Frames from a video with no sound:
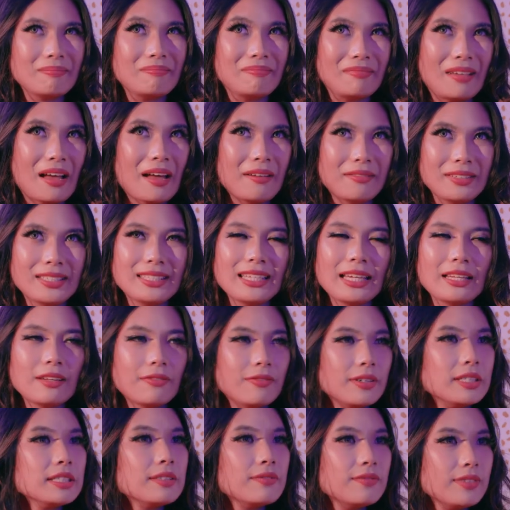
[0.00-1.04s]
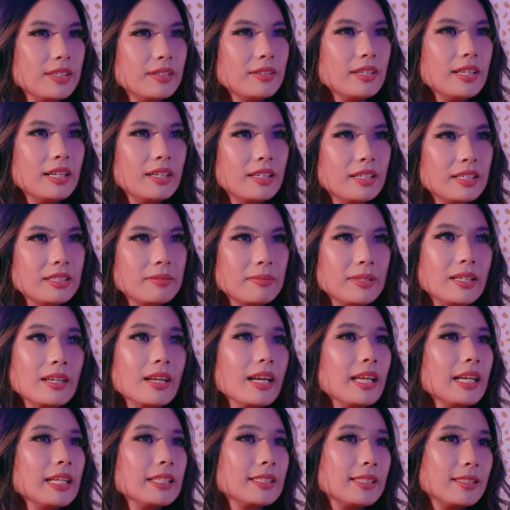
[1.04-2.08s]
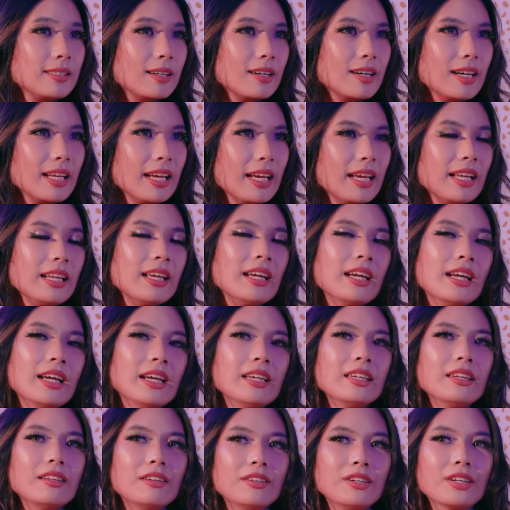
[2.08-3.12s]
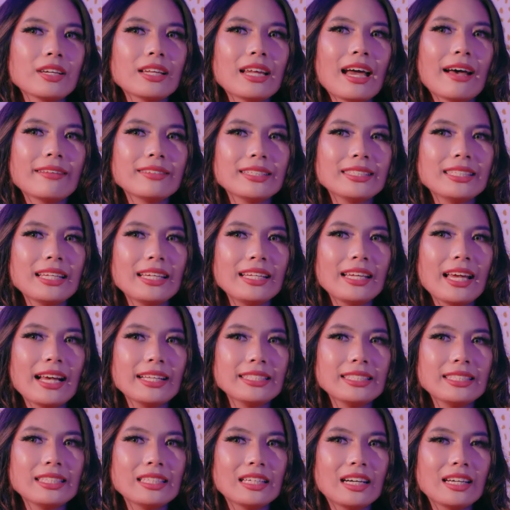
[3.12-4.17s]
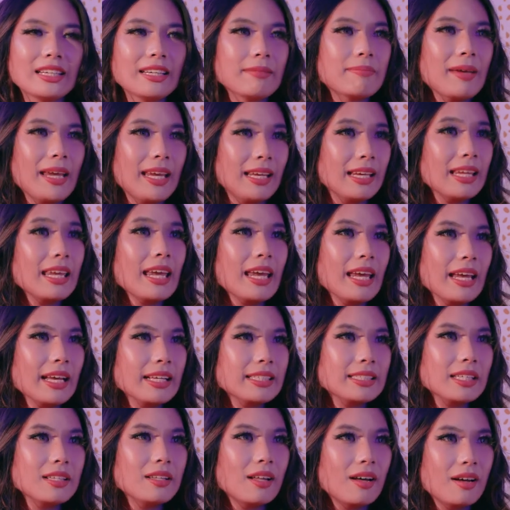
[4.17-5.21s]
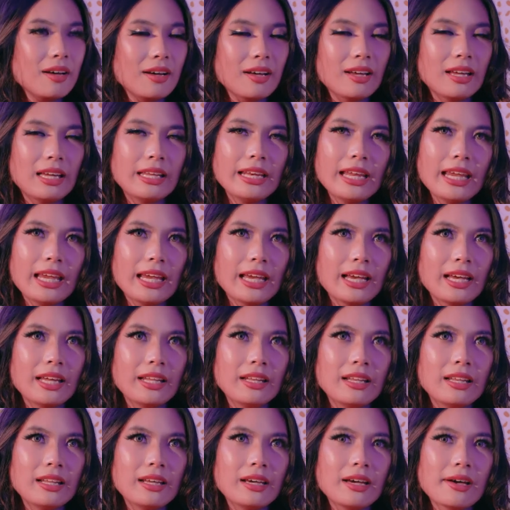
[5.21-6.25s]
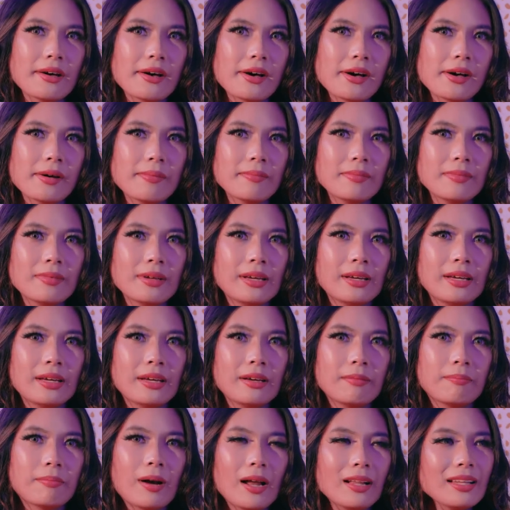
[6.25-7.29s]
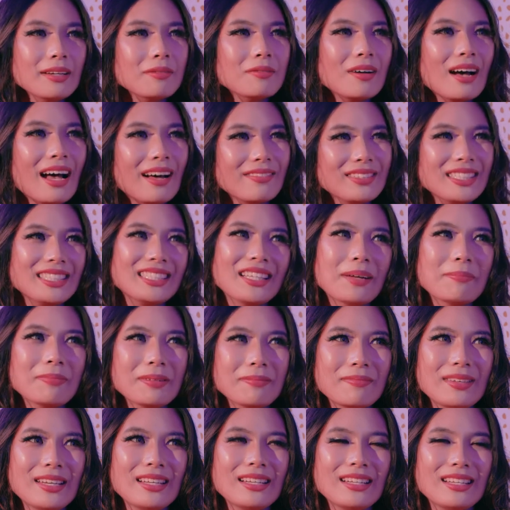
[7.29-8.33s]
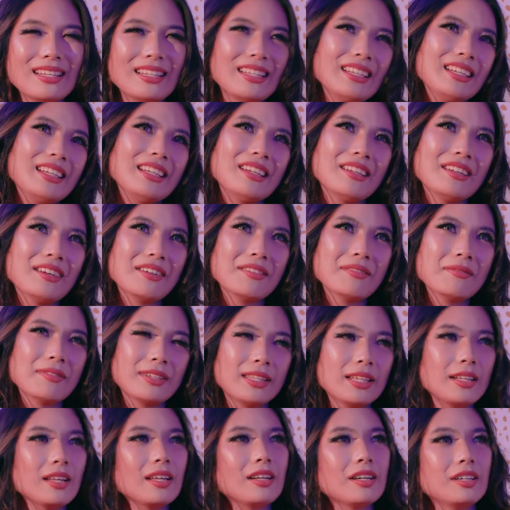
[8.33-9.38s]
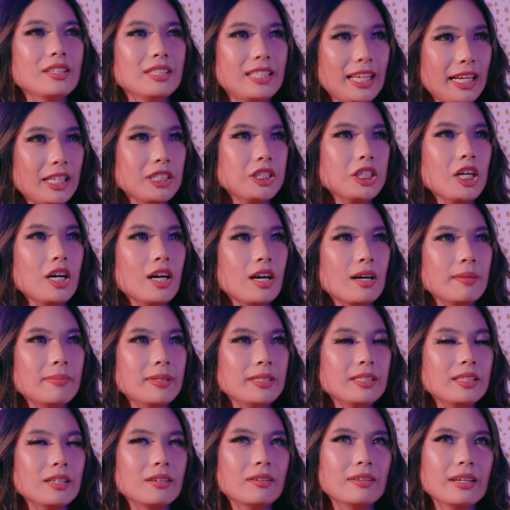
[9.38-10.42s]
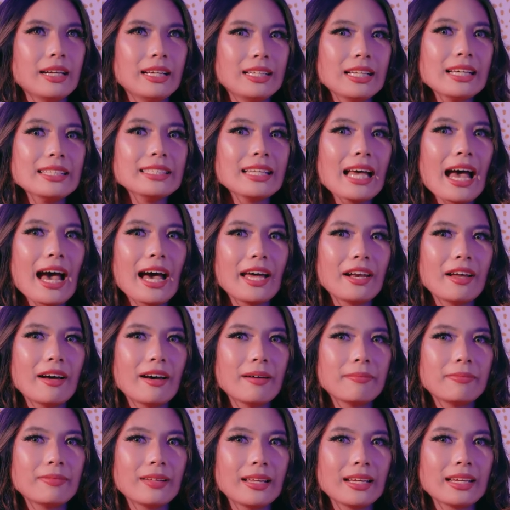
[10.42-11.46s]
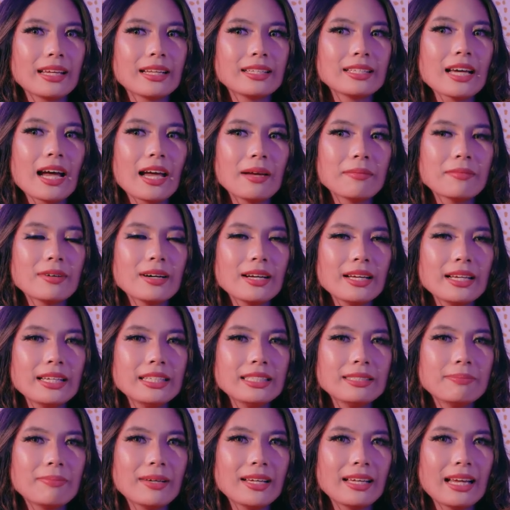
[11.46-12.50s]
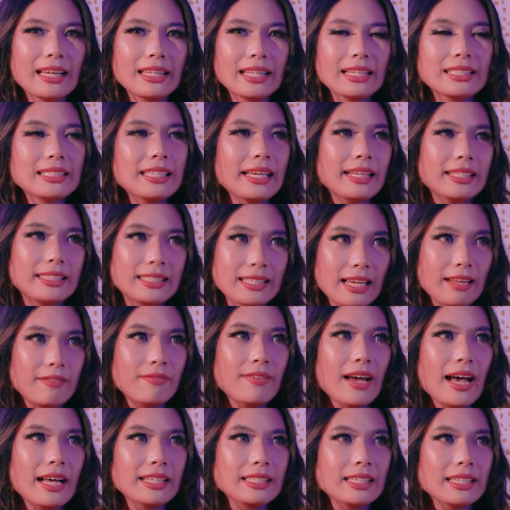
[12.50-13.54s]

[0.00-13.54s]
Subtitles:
I would say, the first few years when you're getting started. You're gonna have to say yes to unpaid gigs a lot, and probably will have to supplement, with another day job. And so it does add up, like time wise. But I think staying steadfast,